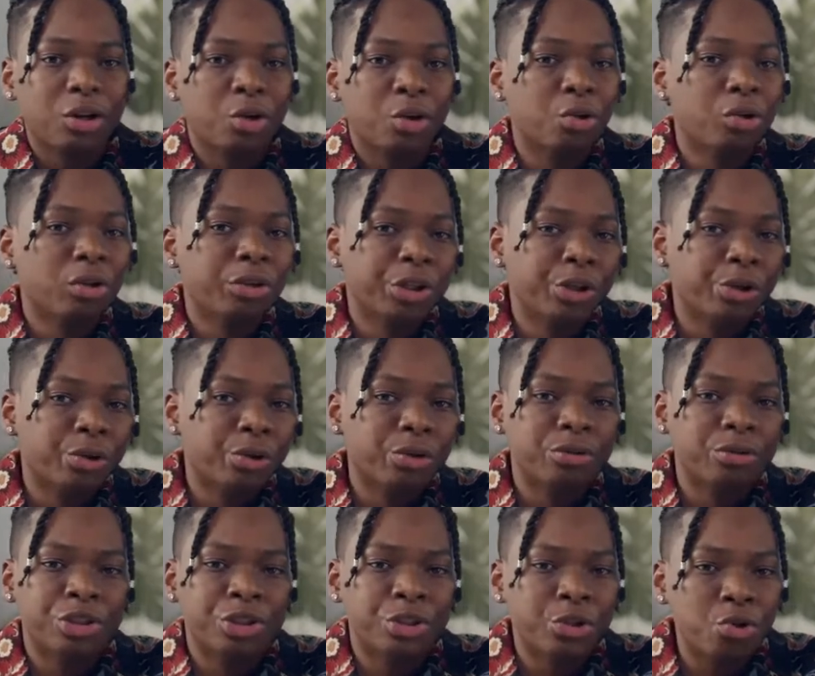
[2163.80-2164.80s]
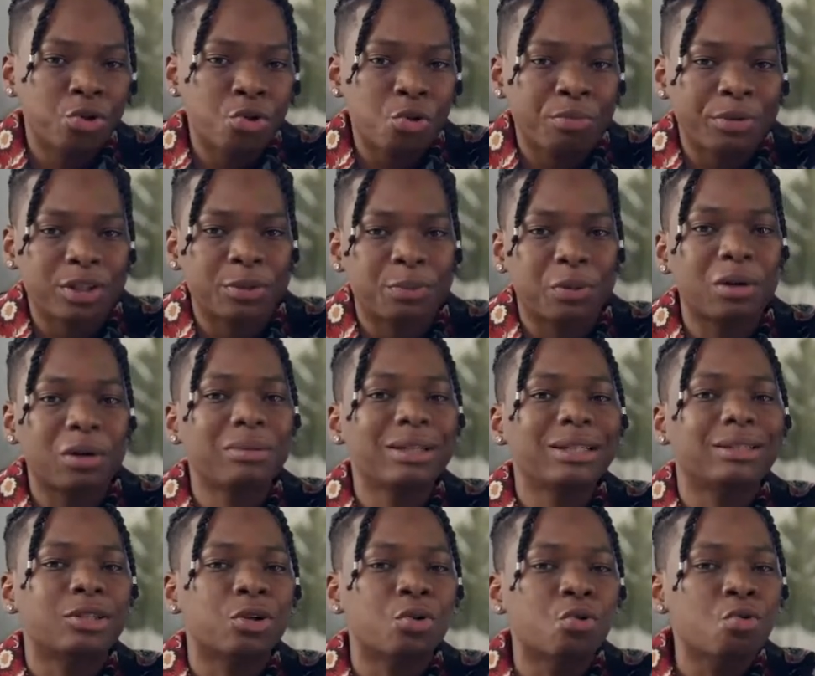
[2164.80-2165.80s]
Google Duo, Zoom, there's probably
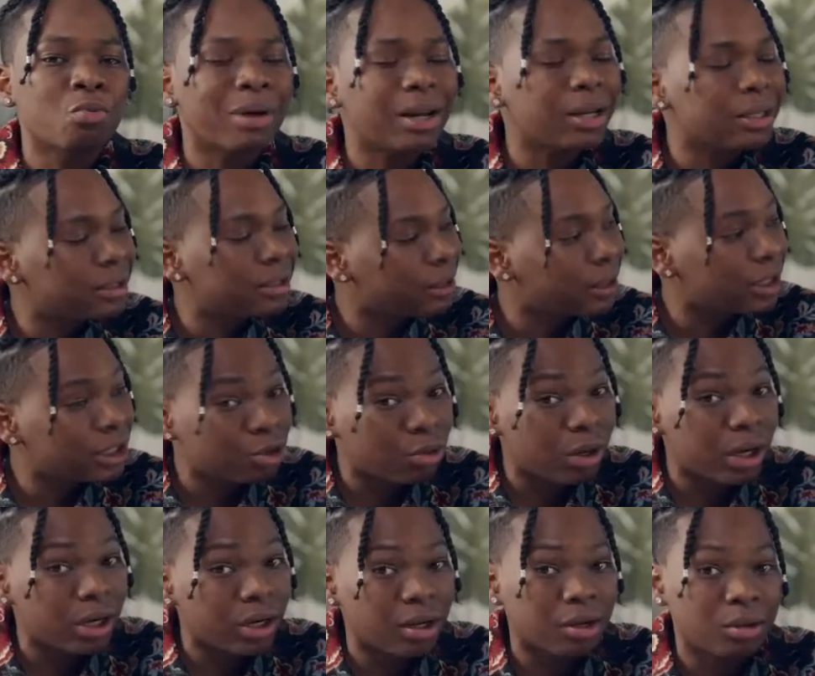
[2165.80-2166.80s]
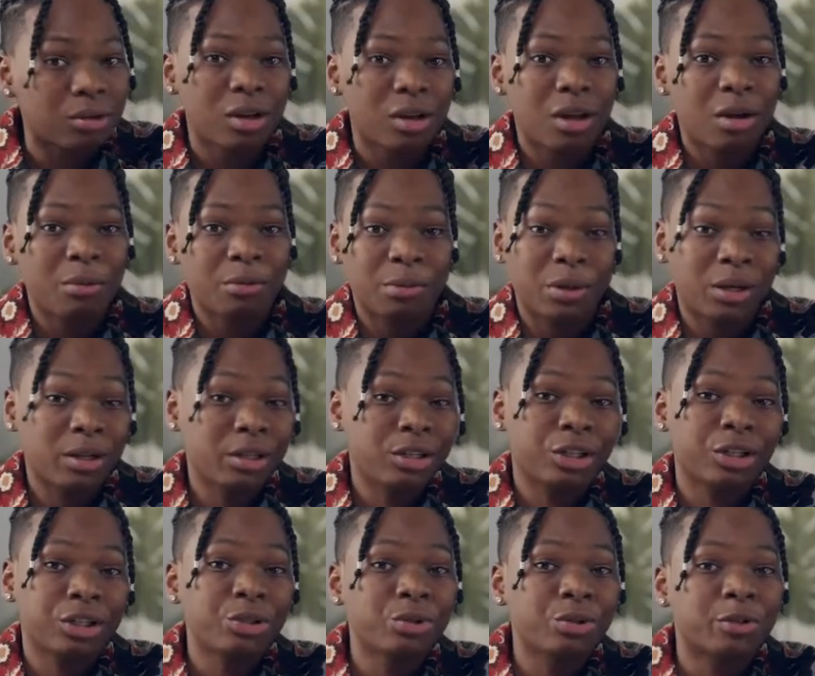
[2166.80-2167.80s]
too many to list right now, but you
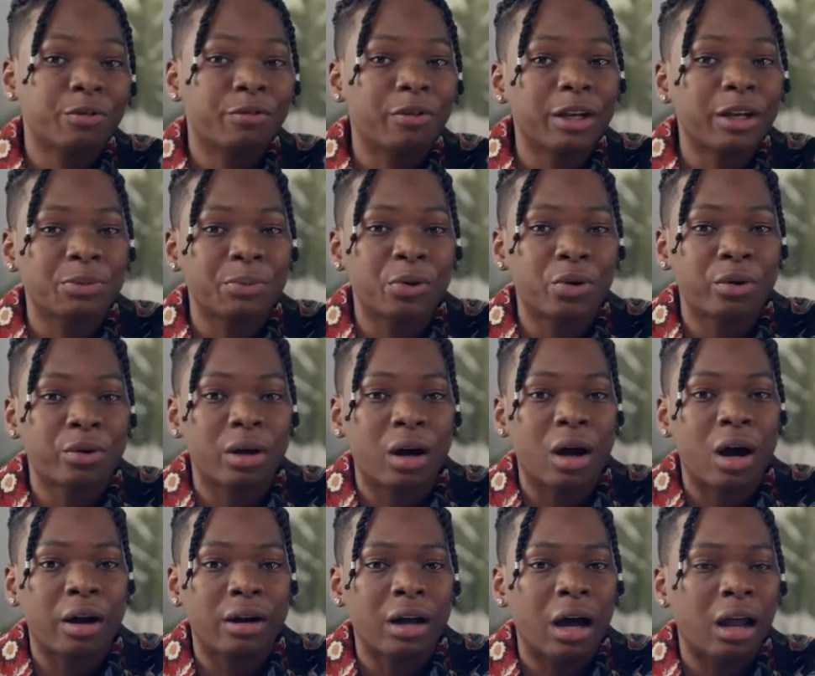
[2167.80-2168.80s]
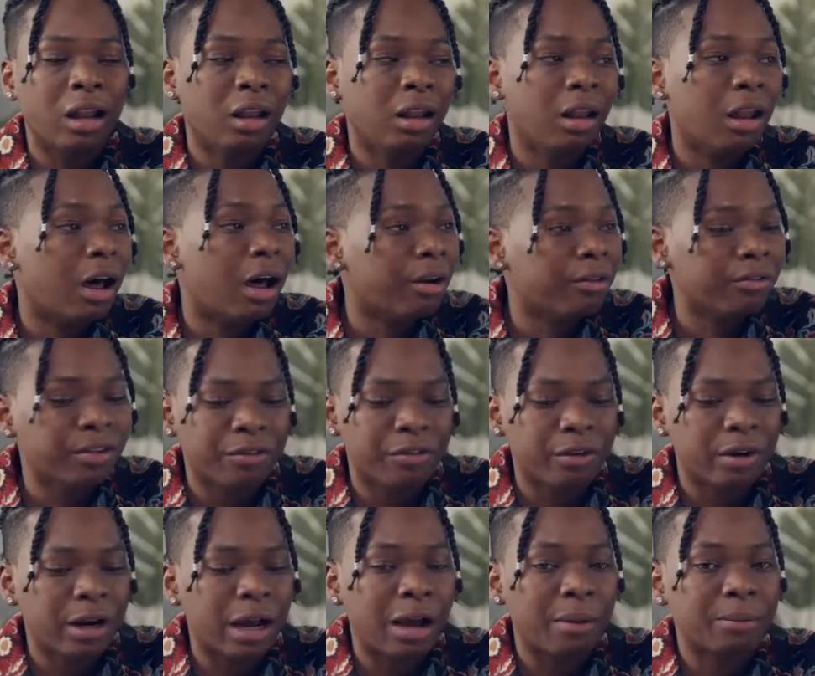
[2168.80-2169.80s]
could use flex mode on a lot of
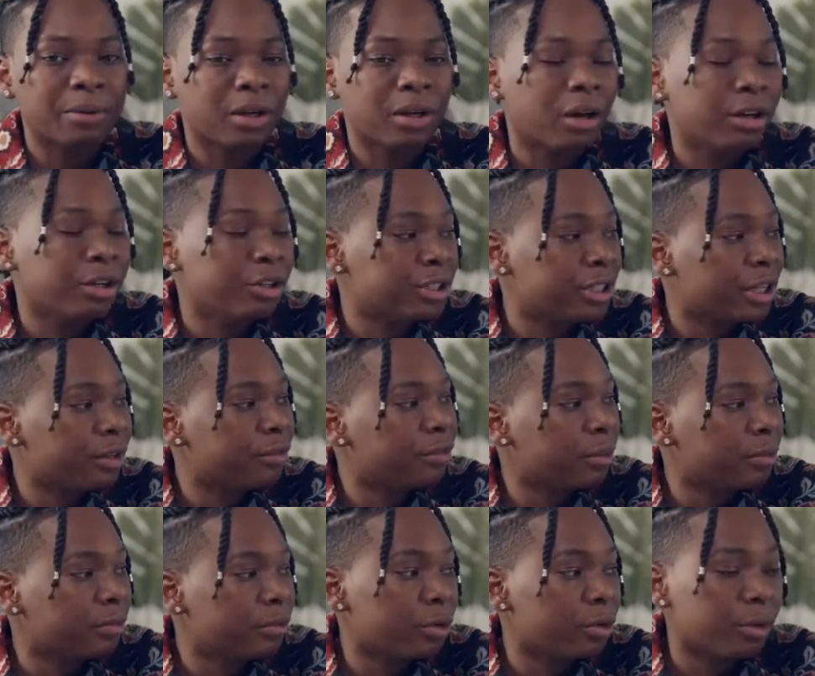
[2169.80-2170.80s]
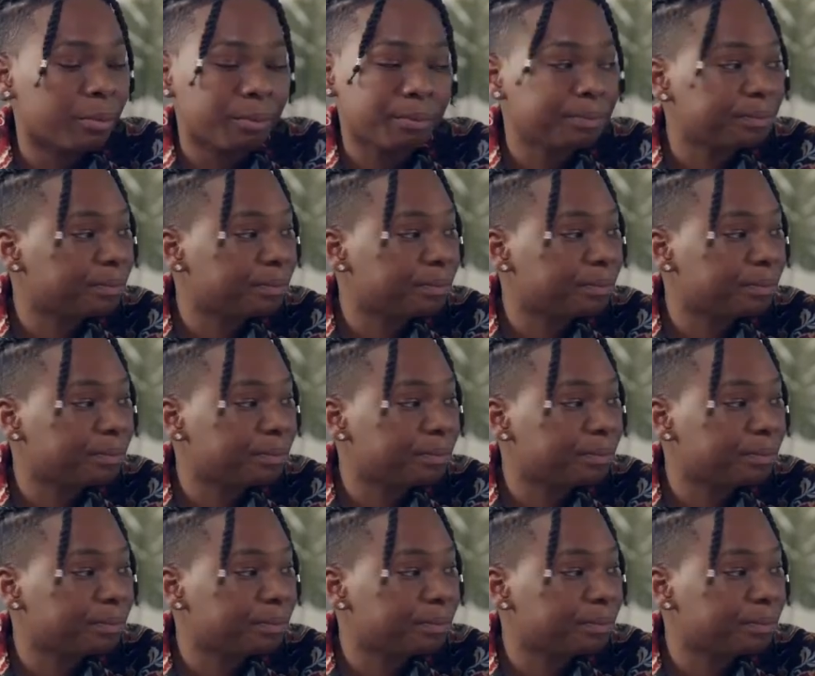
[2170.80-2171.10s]
different apps on your Z Flip 4.